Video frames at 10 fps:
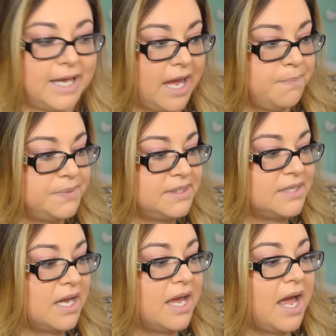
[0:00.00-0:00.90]

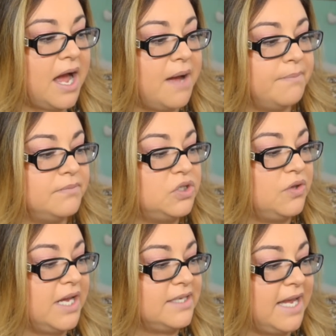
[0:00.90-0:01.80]
lips um, to
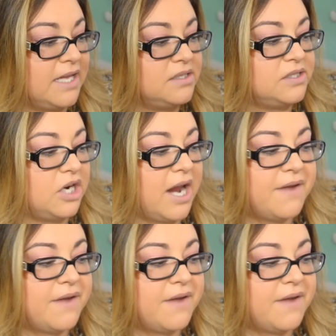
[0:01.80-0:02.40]
the enhancer.